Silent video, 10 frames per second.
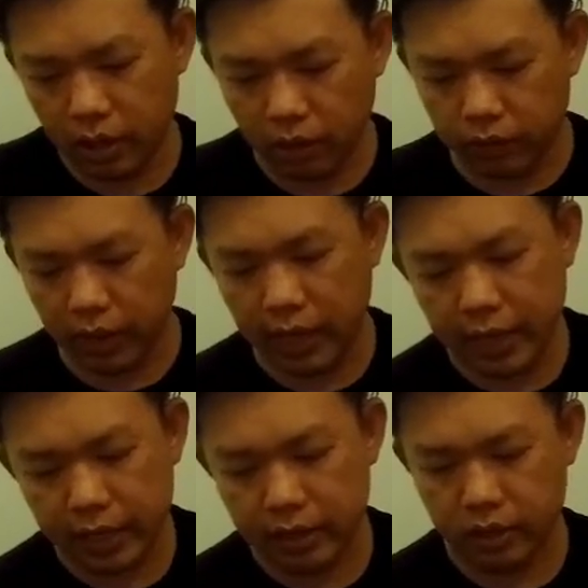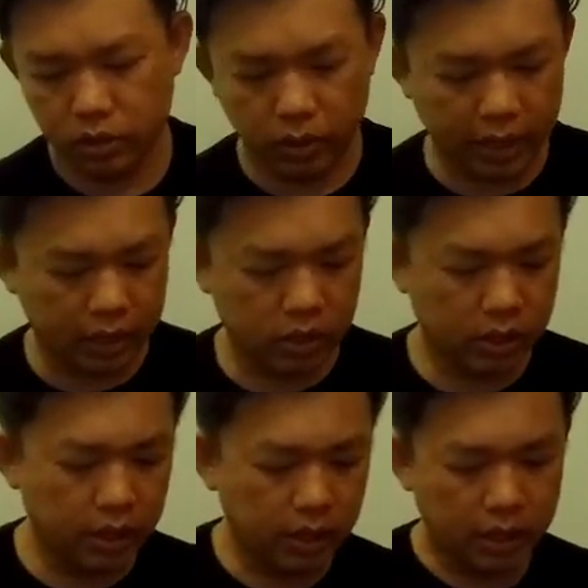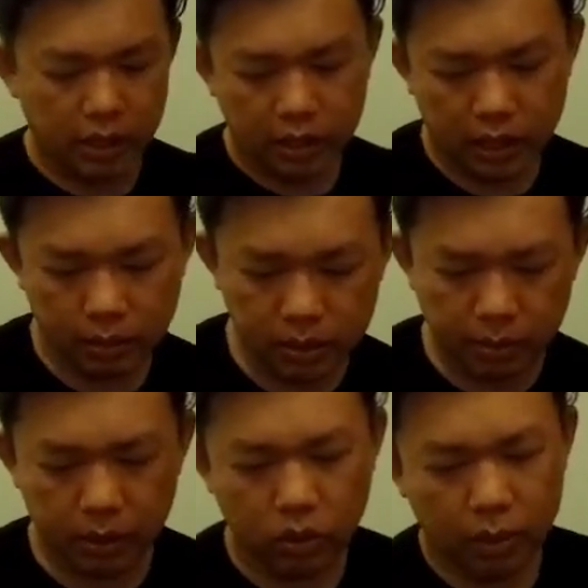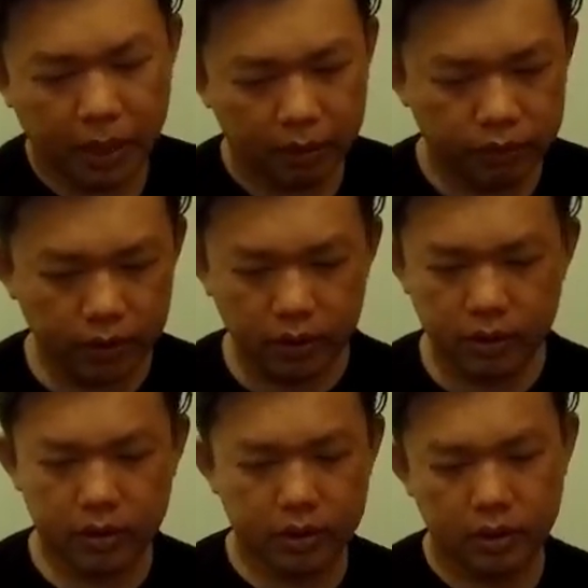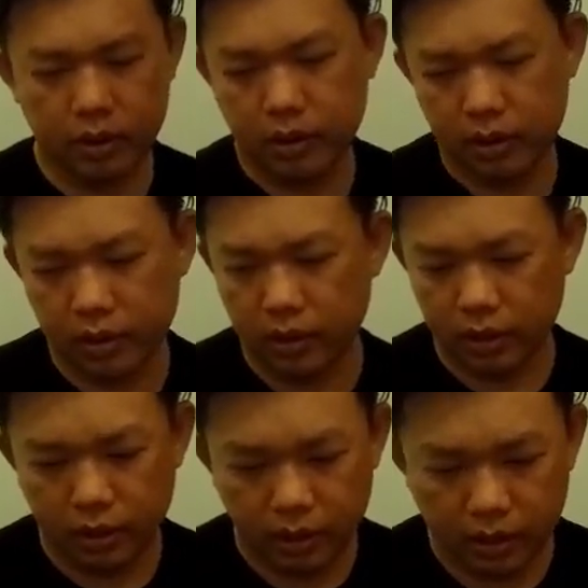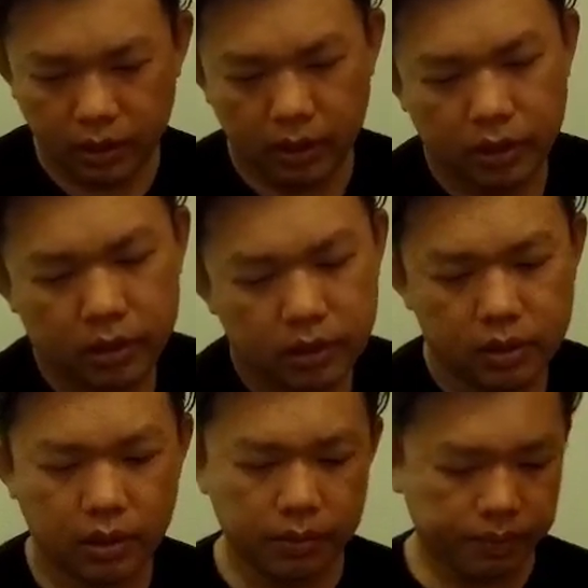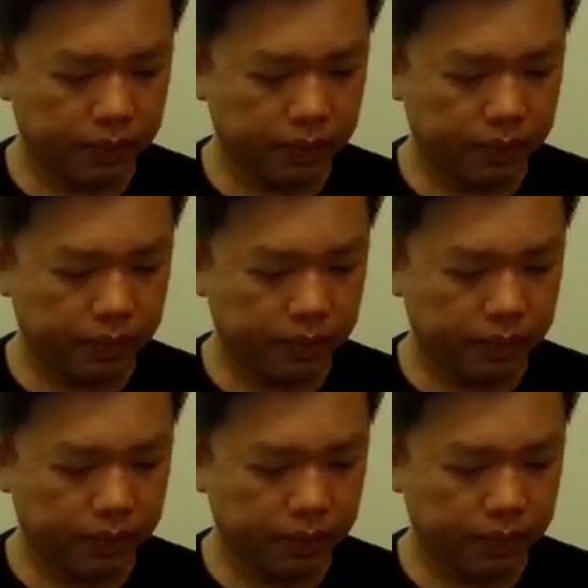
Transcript: of the hike, so I can actually keep some of my dry bag first, and some